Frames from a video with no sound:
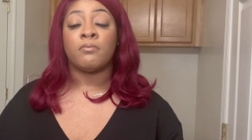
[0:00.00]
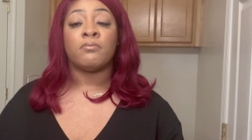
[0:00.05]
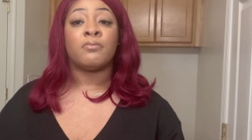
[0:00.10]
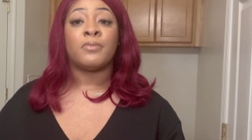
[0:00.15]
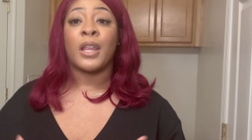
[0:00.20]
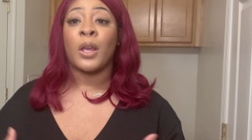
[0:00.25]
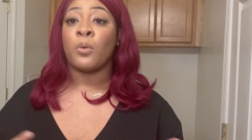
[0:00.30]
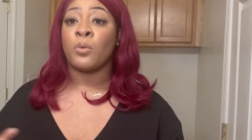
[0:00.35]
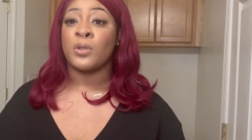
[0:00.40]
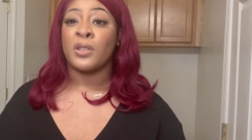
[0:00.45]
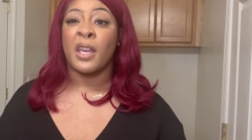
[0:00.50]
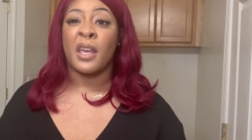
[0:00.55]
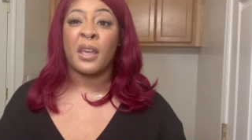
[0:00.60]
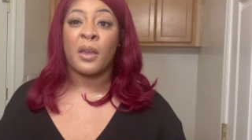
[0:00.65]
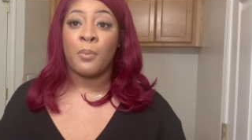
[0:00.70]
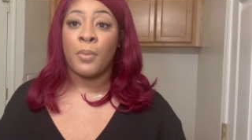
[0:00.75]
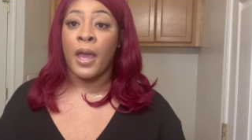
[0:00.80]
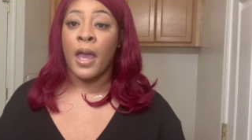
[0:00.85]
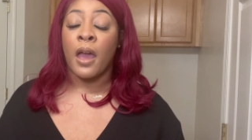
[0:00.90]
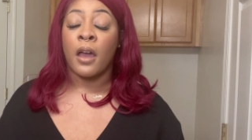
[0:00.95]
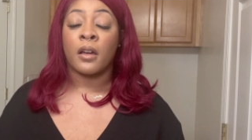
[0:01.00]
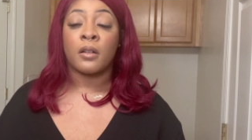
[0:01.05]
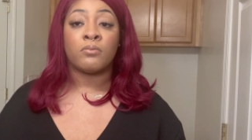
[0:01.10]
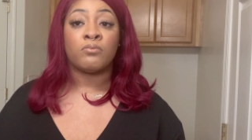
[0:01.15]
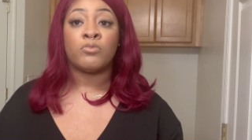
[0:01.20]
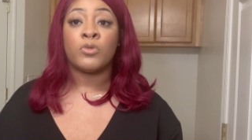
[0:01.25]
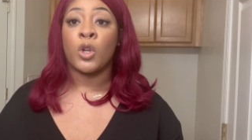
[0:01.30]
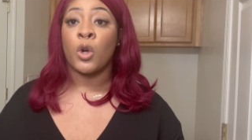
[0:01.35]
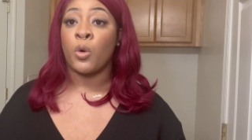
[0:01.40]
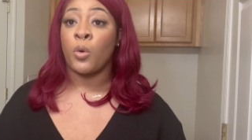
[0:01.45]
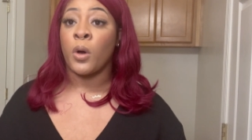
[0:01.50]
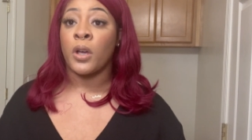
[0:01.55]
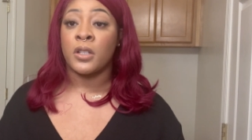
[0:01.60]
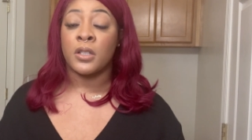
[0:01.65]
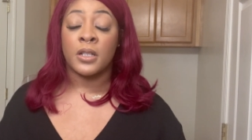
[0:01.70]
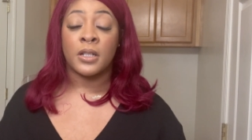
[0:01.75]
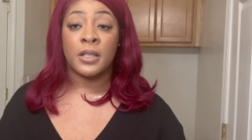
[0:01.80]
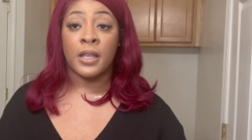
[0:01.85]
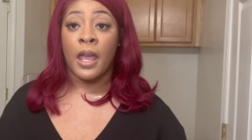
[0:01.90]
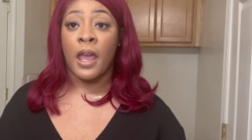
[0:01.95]
They will take it back, no
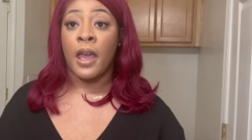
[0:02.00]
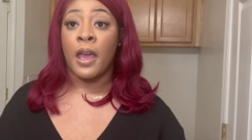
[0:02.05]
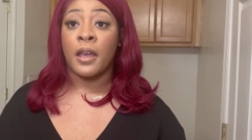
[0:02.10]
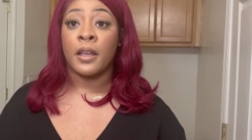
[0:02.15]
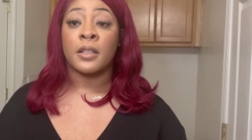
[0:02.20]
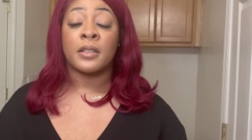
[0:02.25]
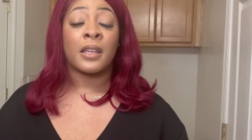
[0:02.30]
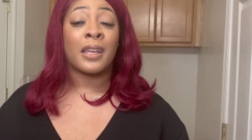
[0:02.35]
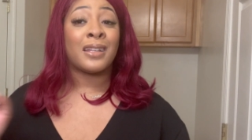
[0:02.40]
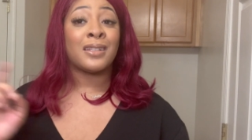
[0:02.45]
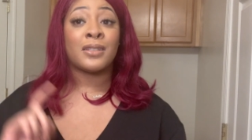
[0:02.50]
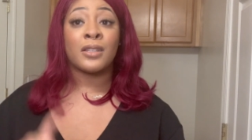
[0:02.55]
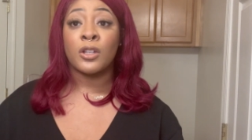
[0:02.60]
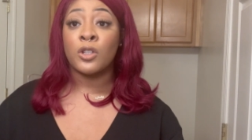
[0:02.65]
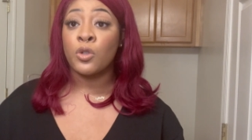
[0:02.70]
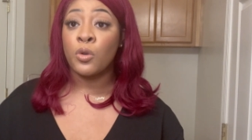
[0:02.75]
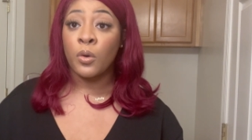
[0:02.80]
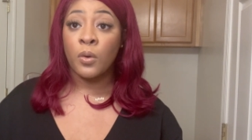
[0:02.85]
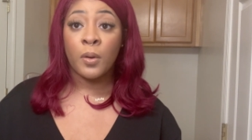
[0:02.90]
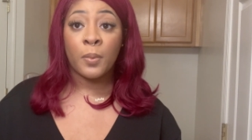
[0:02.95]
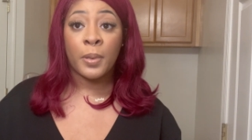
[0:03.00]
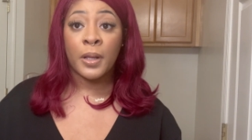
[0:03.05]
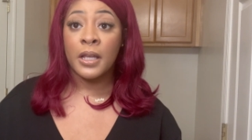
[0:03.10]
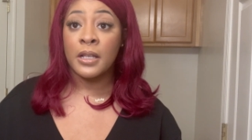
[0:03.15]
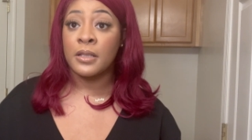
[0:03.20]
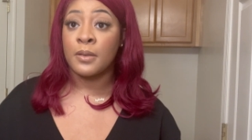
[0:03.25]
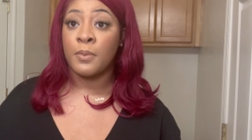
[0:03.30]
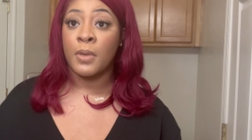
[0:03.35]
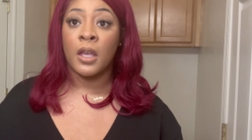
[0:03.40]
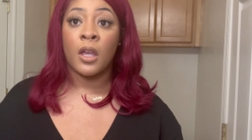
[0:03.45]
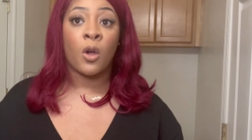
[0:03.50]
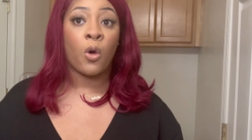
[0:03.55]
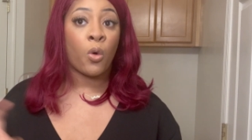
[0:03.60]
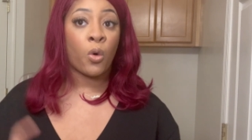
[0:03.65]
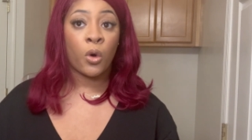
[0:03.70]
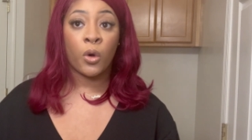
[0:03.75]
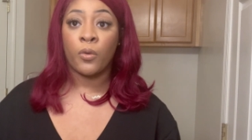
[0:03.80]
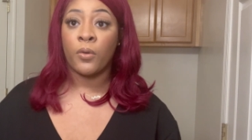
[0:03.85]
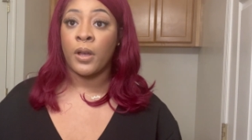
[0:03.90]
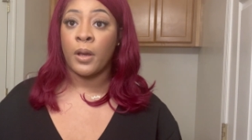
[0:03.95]
questions asked, and send you a replacement
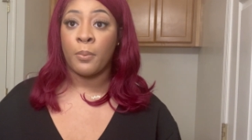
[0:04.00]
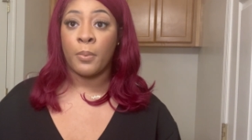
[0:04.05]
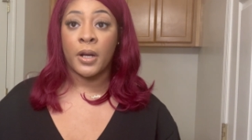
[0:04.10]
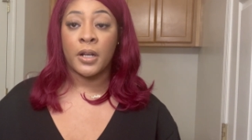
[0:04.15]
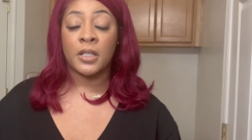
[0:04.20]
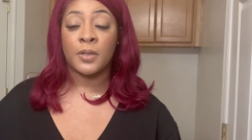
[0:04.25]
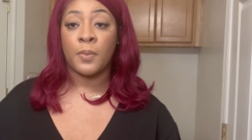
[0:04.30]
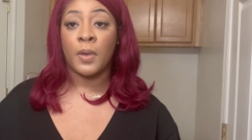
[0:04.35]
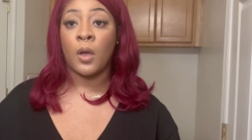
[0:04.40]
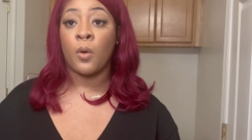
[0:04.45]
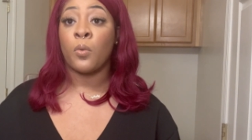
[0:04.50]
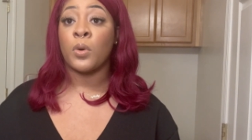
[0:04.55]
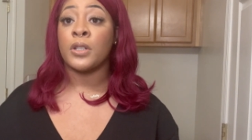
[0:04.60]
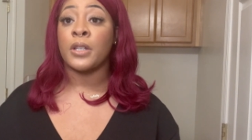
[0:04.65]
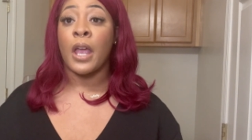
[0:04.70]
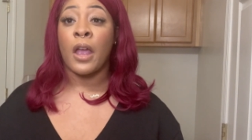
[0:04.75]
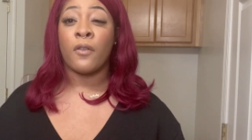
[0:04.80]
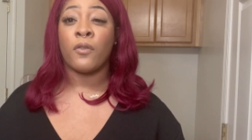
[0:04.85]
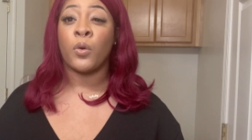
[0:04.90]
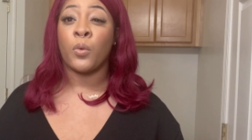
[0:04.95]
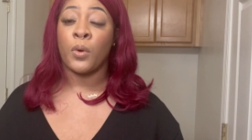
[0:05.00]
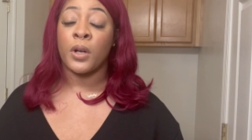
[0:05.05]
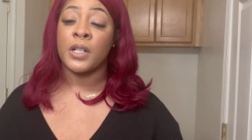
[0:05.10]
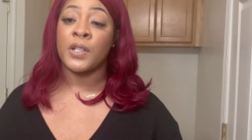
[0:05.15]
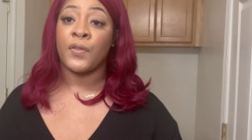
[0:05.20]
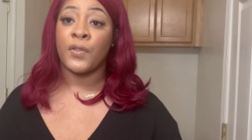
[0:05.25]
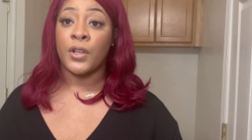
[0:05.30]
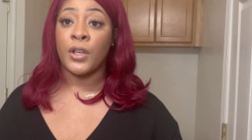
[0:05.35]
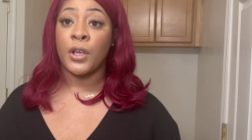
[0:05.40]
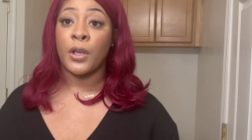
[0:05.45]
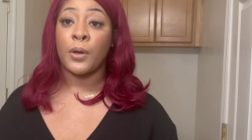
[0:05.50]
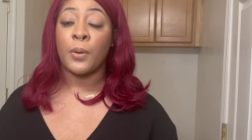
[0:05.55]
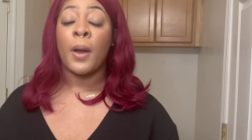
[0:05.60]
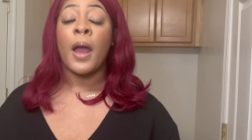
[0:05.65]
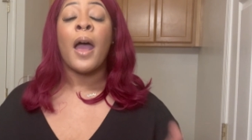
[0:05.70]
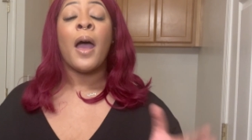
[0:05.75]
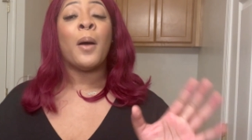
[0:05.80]
or reimbursement, whichever works for you.